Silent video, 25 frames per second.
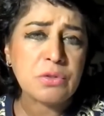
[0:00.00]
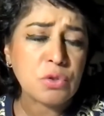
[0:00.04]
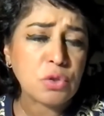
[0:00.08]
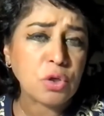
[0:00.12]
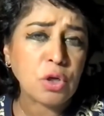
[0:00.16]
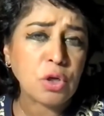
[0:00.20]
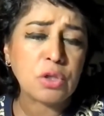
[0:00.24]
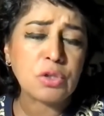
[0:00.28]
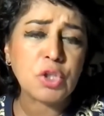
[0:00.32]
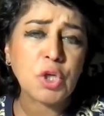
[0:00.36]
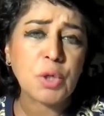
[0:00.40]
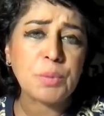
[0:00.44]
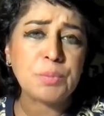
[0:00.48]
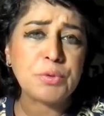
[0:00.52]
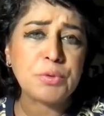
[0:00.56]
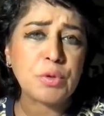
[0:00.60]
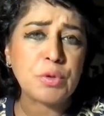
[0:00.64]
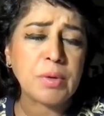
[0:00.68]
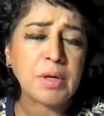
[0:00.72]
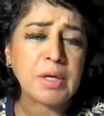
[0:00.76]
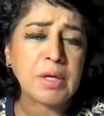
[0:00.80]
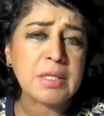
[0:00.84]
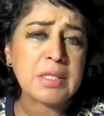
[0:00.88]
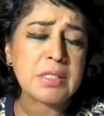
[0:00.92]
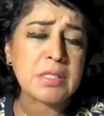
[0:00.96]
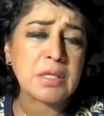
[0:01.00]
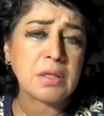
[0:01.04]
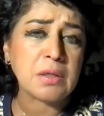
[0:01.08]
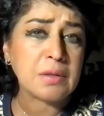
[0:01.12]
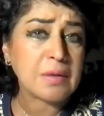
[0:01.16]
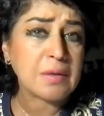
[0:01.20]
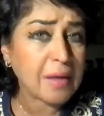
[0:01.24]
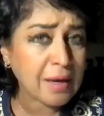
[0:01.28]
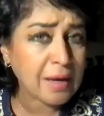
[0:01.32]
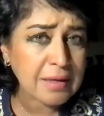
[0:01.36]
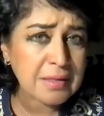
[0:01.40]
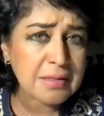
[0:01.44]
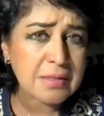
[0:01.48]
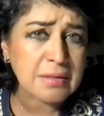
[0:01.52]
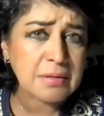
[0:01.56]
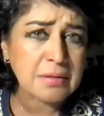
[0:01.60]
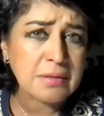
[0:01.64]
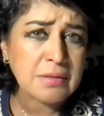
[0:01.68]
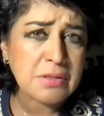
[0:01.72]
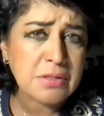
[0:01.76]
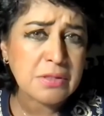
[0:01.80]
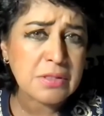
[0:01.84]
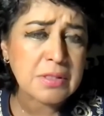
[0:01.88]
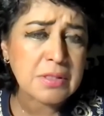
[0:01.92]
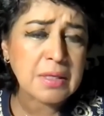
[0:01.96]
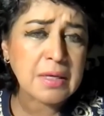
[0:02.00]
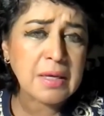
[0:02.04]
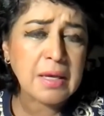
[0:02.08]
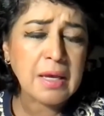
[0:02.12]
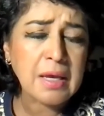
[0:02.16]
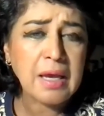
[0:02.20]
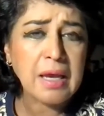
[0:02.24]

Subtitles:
You can't compromise on excellence.